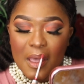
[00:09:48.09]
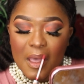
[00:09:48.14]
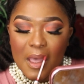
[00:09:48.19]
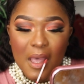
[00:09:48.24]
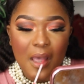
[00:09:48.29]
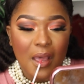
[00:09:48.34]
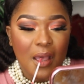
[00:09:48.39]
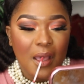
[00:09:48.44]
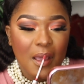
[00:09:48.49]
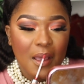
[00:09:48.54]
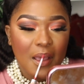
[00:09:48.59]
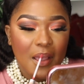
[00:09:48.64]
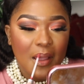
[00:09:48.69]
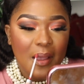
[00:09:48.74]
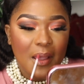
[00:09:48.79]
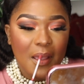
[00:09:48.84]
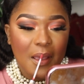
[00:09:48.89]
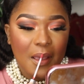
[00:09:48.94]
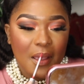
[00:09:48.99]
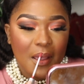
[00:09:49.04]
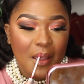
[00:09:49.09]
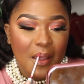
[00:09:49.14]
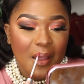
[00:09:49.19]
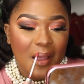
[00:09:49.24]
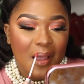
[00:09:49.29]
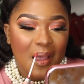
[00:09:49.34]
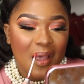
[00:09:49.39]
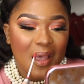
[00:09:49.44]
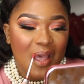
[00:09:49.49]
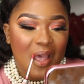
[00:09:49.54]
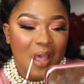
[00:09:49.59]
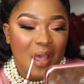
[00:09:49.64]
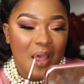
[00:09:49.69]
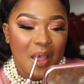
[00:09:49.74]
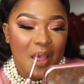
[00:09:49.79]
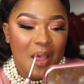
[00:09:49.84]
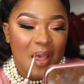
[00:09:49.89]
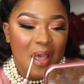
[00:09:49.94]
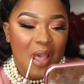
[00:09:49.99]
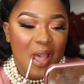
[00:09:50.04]
so I thought this was
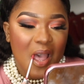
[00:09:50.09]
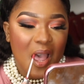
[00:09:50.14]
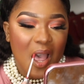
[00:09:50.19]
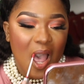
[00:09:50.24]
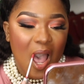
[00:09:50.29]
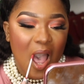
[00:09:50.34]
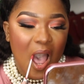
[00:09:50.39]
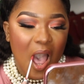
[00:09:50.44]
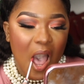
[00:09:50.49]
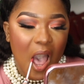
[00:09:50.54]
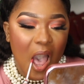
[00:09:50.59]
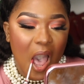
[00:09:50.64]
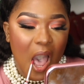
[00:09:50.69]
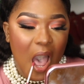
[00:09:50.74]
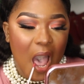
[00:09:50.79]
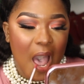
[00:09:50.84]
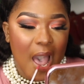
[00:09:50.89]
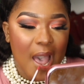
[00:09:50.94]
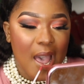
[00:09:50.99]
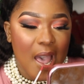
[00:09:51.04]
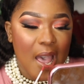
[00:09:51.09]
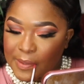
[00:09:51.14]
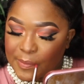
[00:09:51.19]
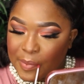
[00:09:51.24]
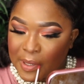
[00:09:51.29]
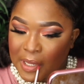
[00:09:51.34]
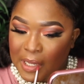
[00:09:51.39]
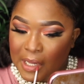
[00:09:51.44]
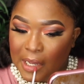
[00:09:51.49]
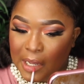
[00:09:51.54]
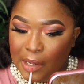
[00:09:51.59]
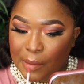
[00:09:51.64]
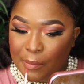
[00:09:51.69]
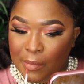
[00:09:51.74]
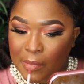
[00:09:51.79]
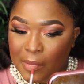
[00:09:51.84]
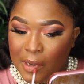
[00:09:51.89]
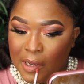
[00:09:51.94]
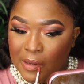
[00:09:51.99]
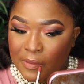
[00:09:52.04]
perfect. Still has that pink
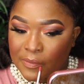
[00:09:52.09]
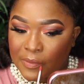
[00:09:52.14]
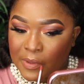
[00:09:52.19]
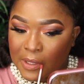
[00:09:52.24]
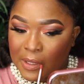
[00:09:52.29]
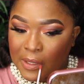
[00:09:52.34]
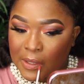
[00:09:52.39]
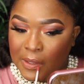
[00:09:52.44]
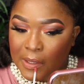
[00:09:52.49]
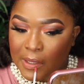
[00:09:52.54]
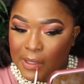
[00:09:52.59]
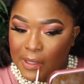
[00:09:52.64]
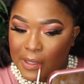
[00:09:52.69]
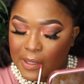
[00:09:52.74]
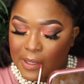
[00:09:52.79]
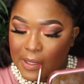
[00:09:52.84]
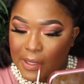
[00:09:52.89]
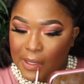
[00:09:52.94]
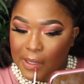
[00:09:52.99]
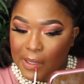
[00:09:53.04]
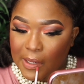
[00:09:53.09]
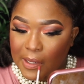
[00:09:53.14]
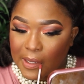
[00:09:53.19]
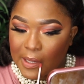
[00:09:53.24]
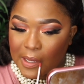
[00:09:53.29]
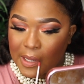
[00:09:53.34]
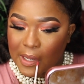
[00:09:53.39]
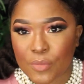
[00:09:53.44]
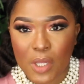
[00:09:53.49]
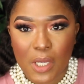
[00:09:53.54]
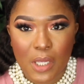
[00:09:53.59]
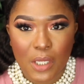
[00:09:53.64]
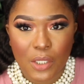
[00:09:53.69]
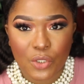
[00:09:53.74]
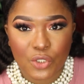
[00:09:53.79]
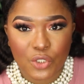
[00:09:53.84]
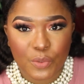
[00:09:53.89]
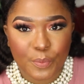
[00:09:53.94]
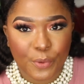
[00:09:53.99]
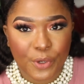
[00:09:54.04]
mauve look.
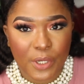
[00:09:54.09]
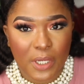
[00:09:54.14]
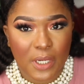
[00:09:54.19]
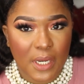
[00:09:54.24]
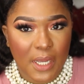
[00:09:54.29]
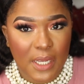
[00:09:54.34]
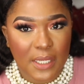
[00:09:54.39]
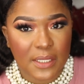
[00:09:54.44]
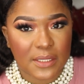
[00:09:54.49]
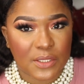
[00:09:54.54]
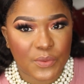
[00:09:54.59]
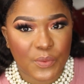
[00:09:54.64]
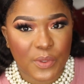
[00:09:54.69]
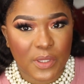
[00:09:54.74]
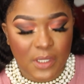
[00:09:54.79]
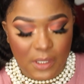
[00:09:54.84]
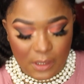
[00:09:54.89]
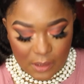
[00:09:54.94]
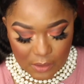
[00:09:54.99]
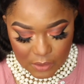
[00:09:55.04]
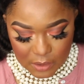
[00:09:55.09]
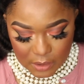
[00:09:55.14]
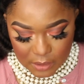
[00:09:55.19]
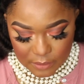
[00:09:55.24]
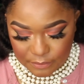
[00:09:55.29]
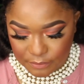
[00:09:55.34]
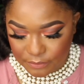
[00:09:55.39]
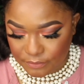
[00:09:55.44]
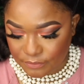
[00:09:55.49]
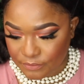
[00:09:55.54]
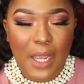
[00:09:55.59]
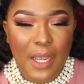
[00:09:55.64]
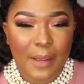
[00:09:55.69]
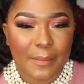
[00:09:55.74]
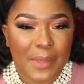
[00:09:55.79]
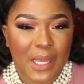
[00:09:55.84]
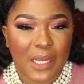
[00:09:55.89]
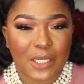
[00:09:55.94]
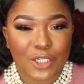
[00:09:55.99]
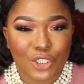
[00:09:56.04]
Looks pretty nice with the look.
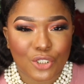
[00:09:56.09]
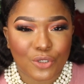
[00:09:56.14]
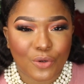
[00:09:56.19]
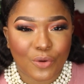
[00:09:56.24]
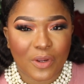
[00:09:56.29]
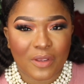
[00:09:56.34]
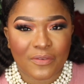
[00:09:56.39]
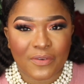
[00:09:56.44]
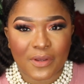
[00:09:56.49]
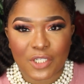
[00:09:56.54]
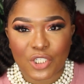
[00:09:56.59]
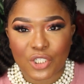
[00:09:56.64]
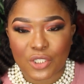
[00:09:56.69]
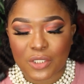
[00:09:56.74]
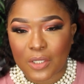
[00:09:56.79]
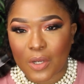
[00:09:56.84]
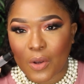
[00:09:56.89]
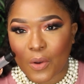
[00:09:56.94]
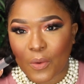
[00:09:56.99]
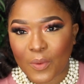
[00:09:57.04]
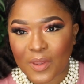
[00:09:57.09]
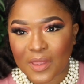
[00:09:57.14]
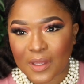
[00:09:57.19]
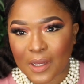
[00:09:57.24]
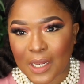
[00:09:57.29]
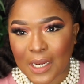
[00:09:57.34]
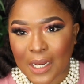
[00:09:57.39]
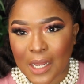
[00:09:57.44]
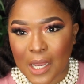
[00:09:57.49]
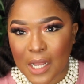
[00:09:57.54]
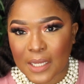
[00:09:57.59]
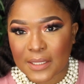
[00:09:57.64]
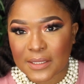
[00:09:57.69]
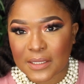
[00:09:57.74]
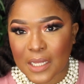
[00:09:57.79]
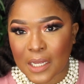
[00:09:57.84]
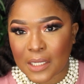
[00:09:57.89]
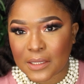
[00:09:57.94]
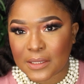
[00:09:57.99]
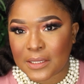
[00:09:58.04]
I'm not sure if I should go with a
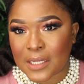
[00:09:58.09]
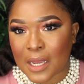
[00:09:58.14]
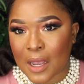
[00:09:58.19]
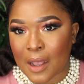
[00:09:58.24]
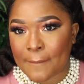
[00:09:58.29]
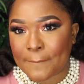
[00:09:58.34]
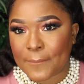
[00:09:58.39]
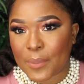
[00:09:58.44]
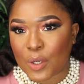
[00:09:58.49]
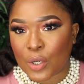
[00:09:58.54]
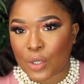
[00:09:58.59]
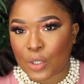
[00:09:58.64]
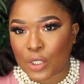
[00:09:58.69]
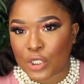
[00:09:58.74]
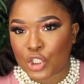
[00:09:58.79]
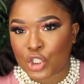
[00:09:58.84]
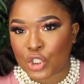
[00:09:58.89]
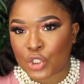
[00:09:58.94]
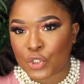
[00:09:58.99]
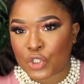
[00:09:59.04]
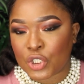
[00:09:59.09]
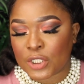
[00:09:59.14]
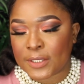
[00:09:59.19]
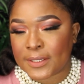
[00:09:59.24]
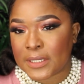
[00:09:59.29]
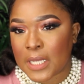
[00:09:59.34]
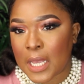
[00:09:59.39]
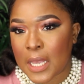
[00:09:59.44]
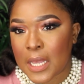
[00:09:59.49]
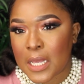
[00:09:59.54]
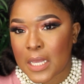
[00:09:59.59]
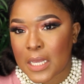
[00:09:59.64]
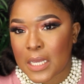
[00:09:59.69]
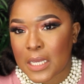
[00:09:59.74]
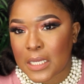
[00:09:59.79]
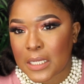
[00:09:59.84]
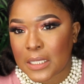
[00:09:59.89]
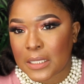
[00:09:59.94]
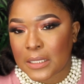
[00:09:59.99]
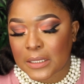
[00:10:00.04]
gloss on top or I should just
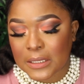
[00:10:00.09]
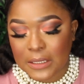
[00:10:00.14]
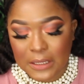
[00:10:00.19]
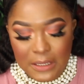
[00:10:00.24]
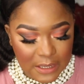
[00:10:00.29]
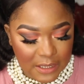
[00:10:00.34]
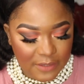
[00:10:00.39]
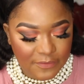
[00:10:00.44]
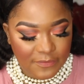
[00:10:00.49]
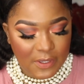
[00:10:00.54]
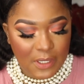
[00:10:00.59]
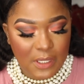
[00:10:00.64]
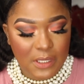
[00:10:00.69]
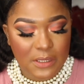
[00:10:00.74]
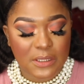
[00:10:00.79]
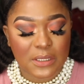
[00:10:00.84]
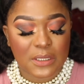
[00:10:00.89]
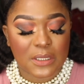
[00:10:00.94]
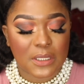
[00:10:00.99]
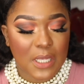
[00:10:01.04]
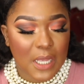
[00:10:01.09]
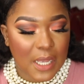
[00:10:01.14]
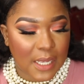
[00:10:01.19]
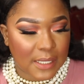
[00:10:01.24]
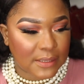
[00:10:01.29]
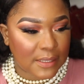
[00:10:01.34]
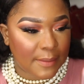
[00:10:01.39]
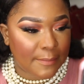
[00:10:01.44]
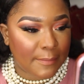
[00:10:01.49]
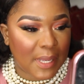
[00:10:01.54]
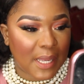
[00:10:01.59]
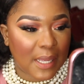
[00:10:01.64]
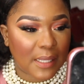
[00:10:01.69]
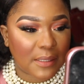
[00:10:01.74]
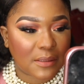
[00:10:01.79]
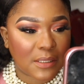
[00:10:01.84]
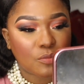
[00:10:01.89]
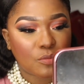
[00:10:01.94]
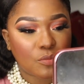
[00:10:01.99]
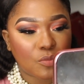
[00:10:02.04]
leave it as a
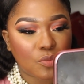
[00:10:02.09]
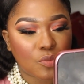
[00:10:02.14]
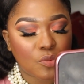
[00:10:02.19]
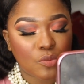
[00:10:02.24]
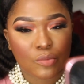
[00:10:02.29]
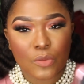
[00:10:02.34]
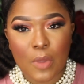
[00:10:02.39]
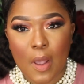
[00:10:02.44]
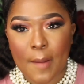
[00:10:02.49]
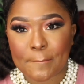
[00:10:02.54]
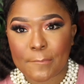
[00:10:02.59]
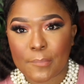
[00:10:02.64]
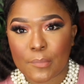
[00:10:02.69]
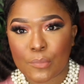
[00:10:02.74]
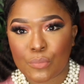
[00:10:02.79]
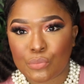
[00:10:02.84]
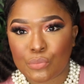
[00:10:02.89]
matte. So you guys